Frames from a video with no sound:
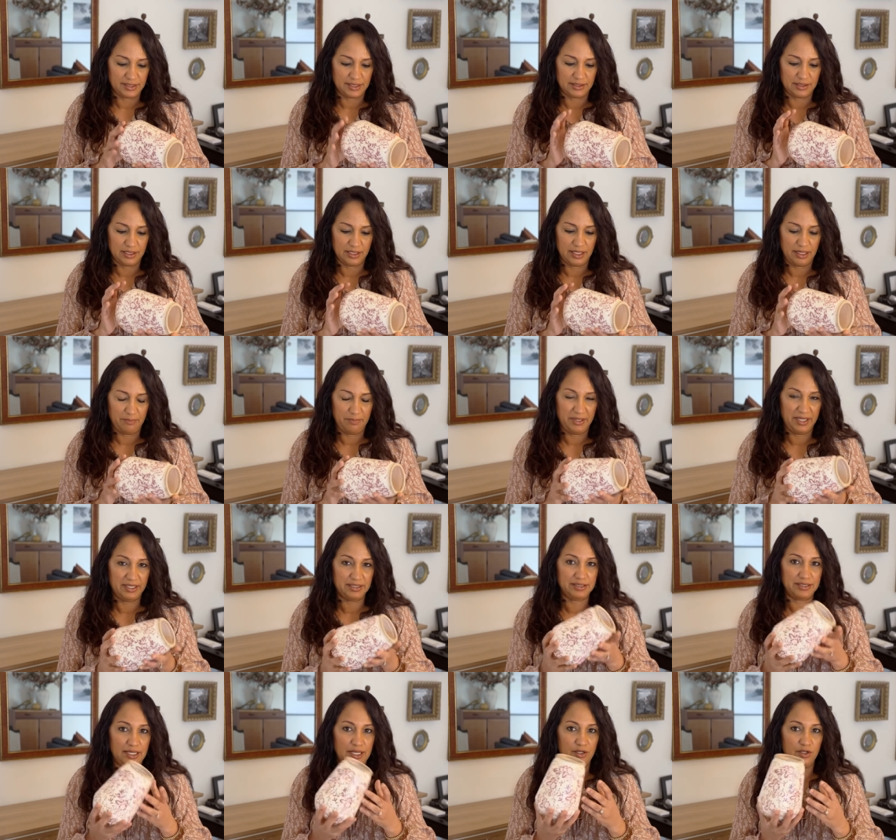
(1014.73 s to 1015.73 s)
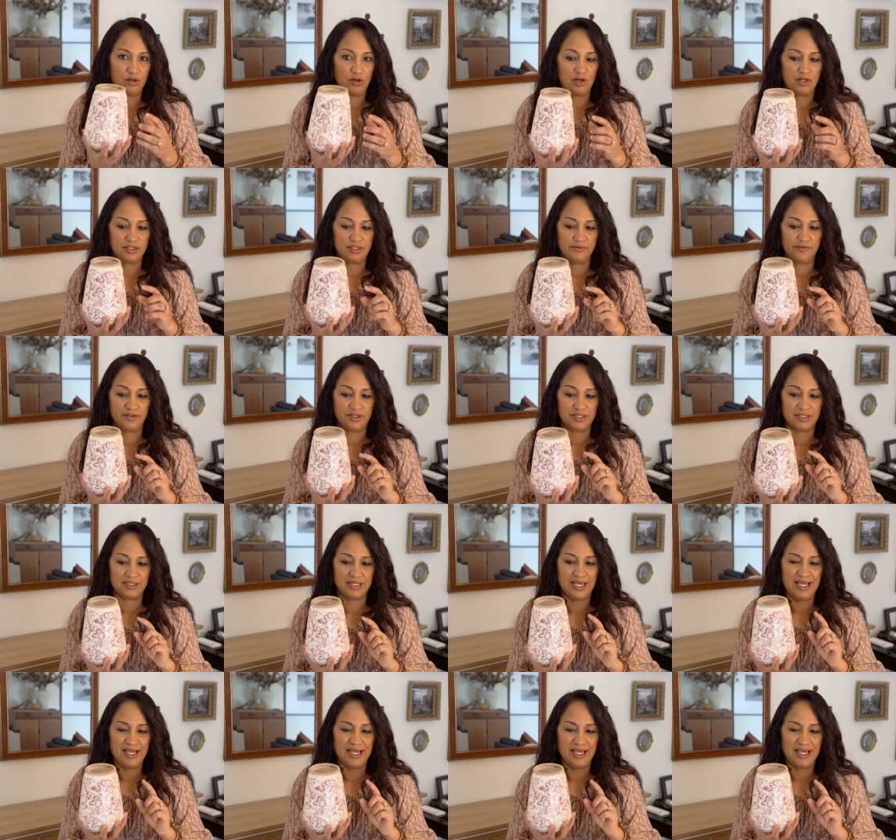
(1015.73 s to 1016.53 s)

I think I paid $10 for this.